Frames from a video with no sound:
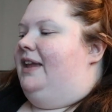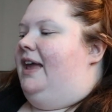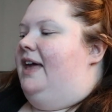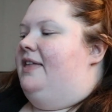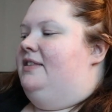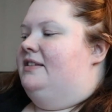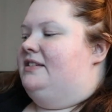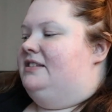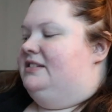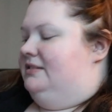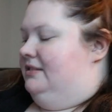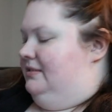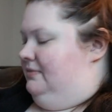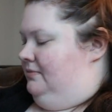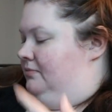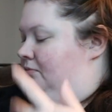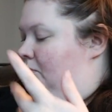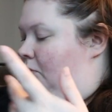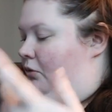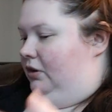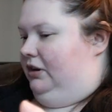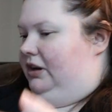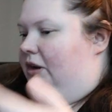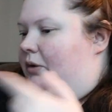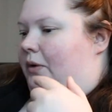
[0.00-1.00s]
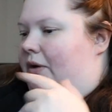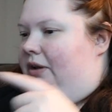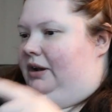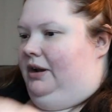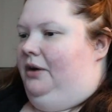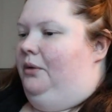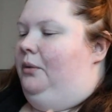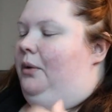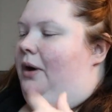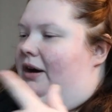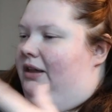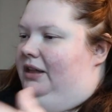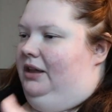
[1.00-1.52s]
And this morning
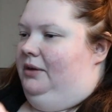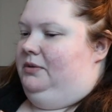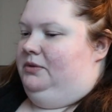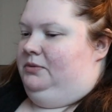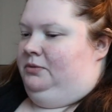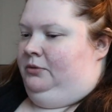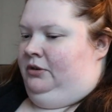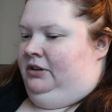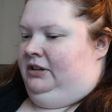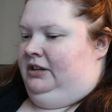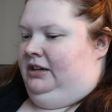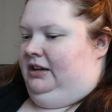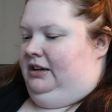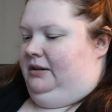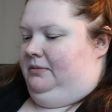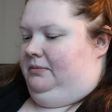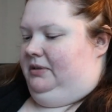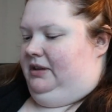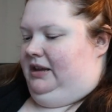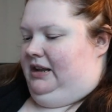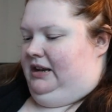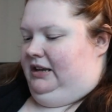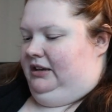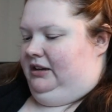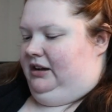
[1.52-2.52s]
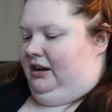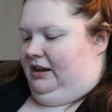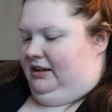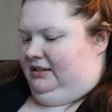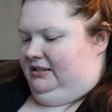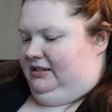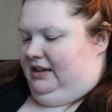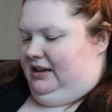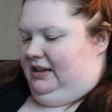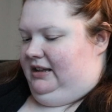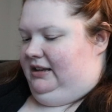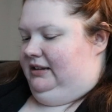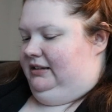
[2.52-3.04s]
while I was working on planning
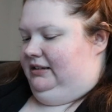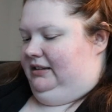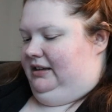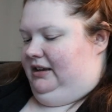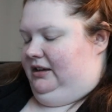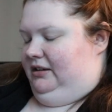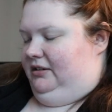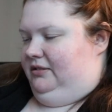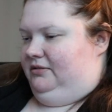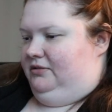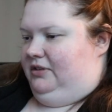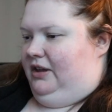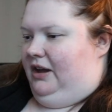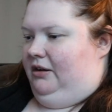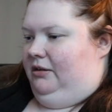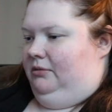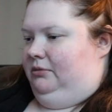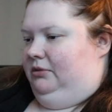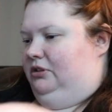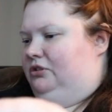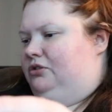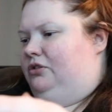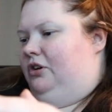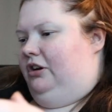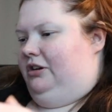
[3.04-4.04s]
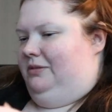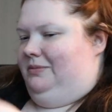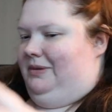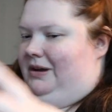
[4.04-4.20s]
content and like how I'm going to talk